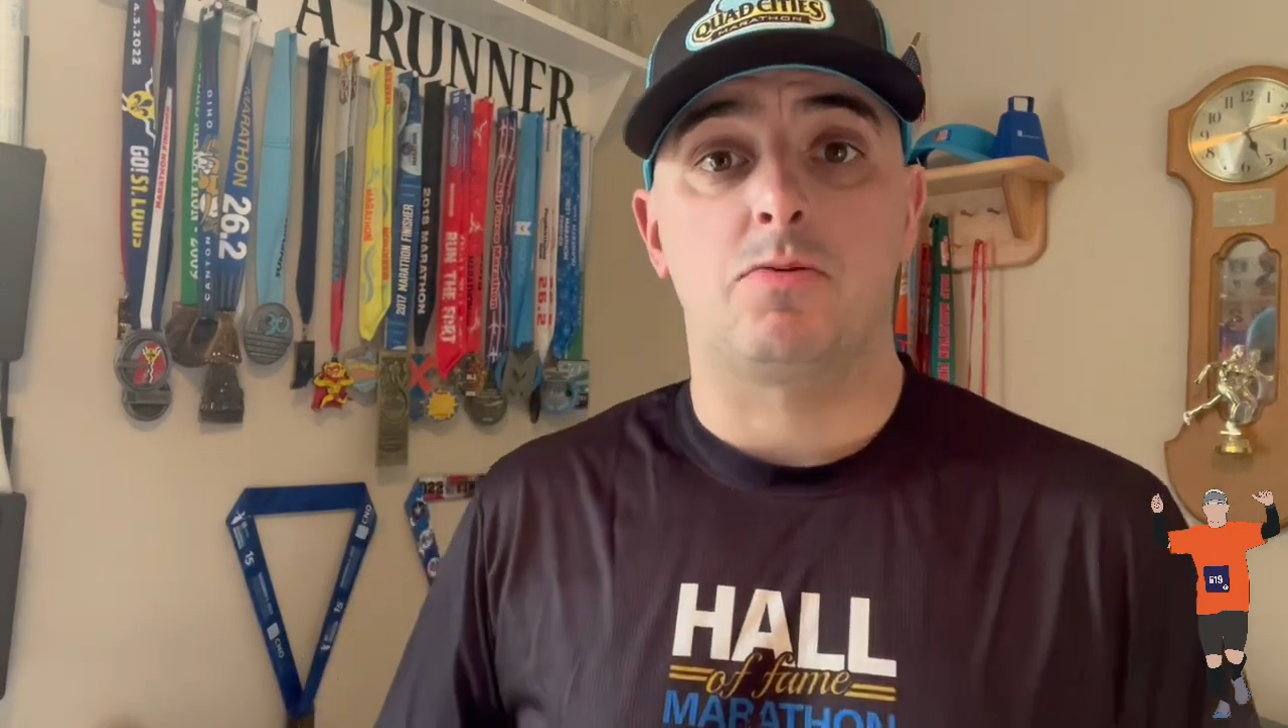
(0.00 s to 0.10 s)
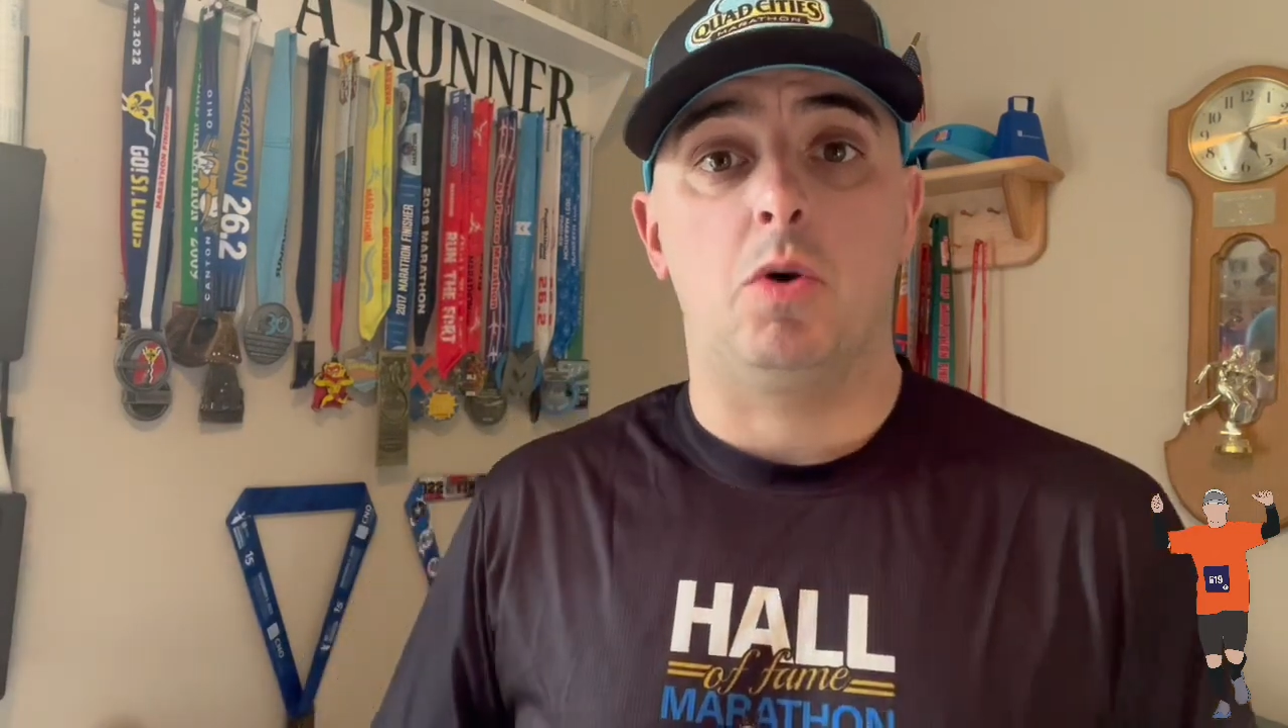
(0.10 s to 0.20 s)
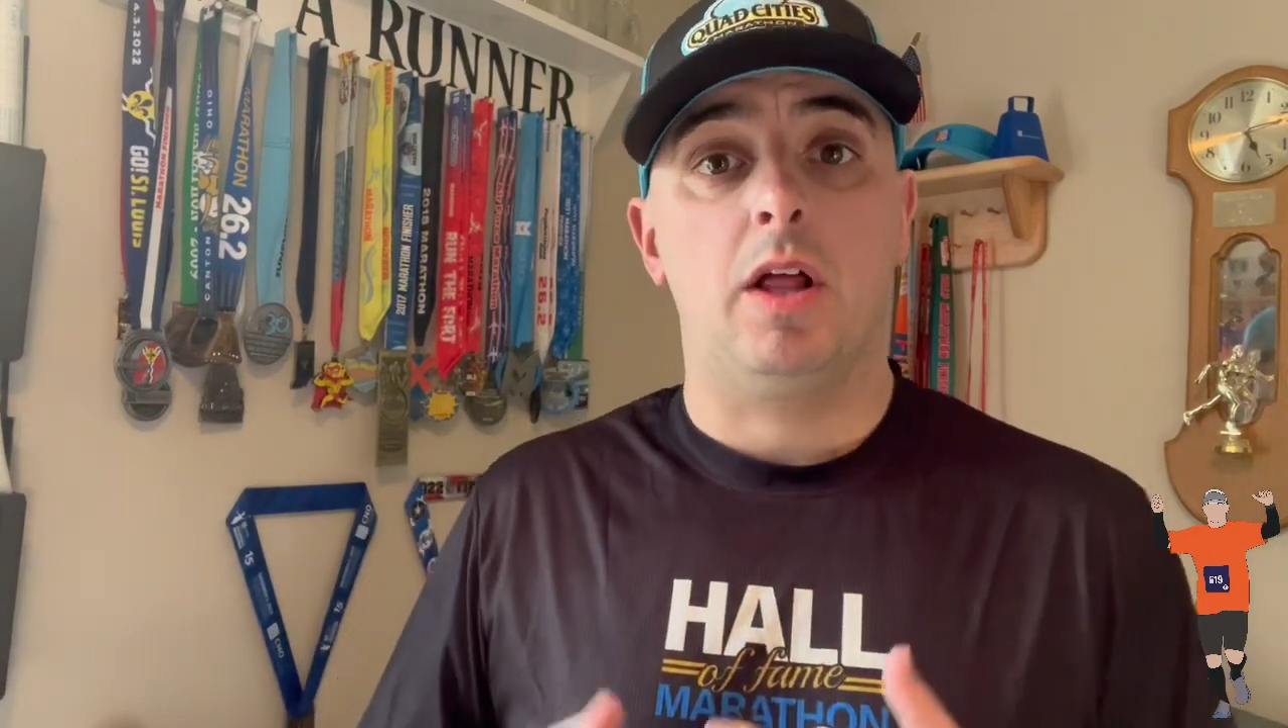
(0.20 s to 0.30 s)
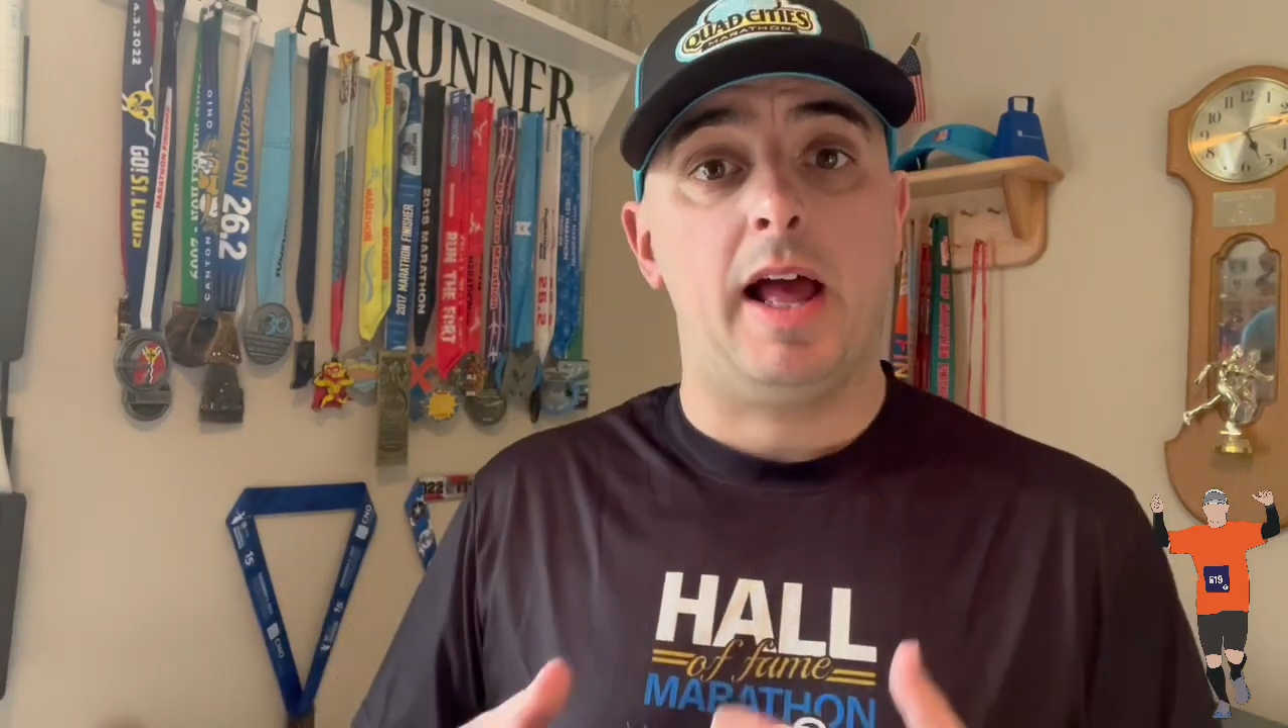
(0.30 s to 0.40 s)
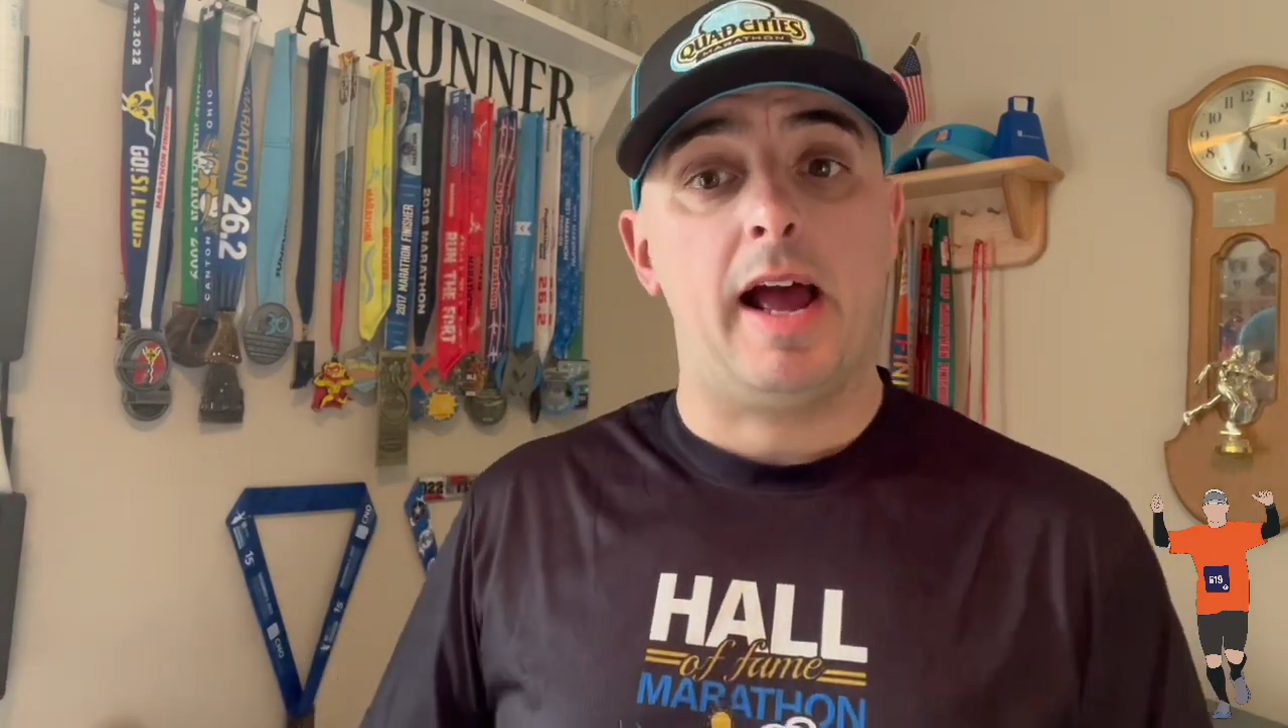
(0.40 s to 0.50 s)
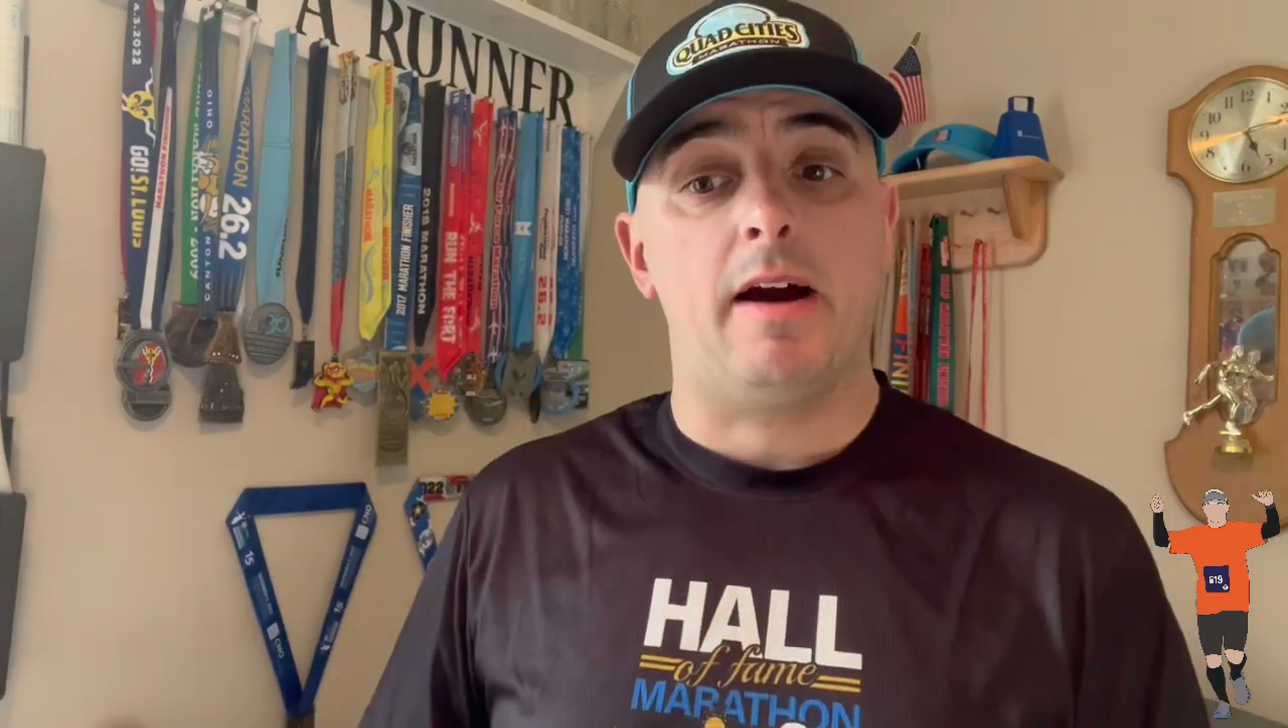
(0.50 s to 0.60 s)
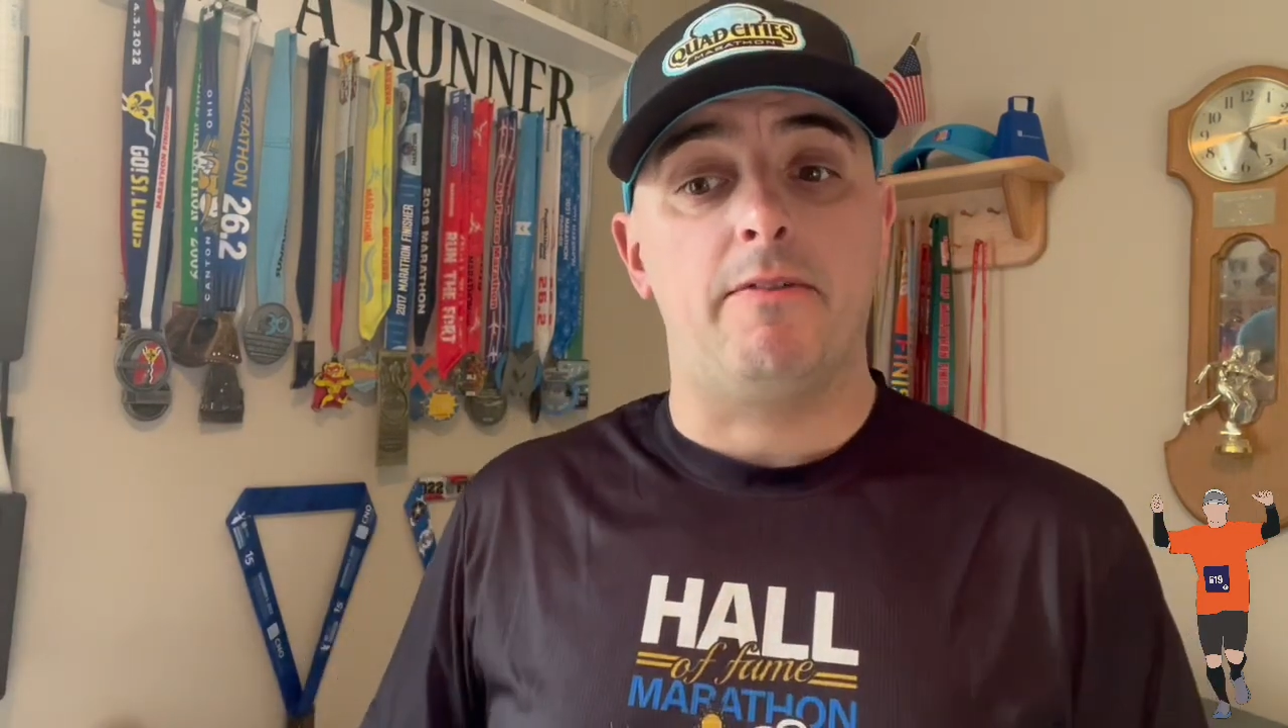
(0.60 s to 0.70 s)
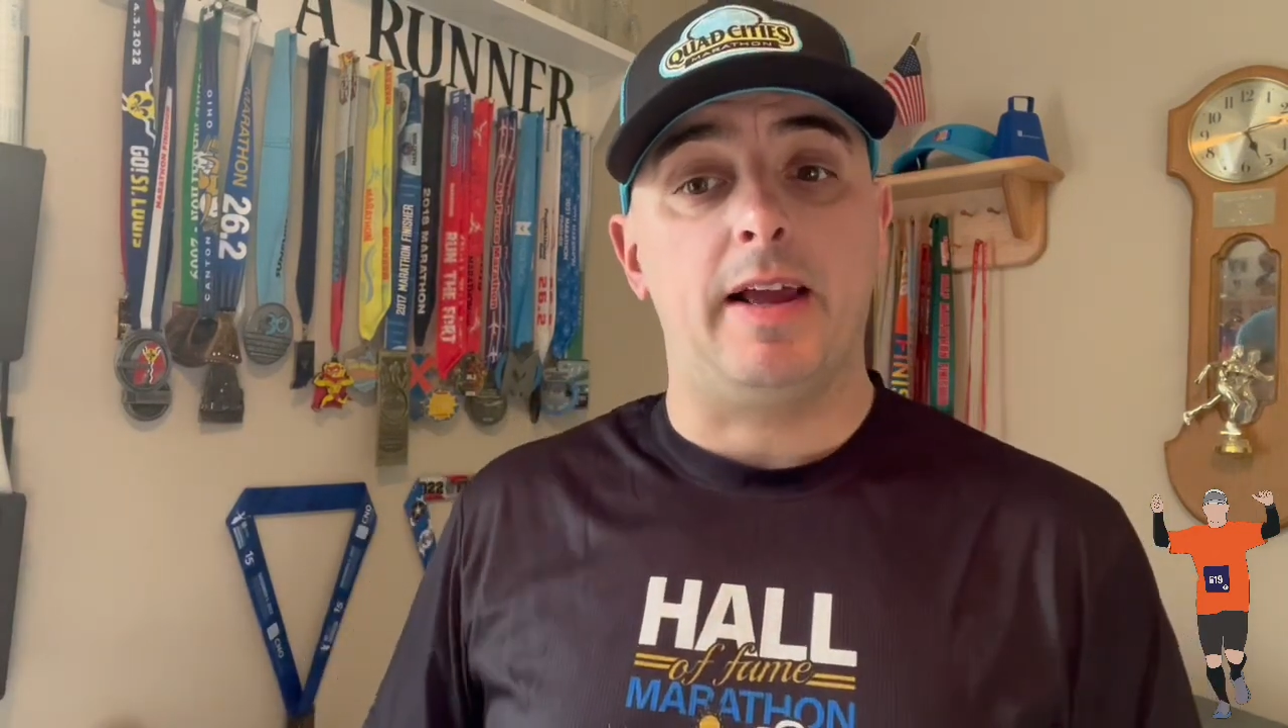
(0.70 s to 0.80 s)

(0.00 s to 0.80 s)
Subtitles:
will have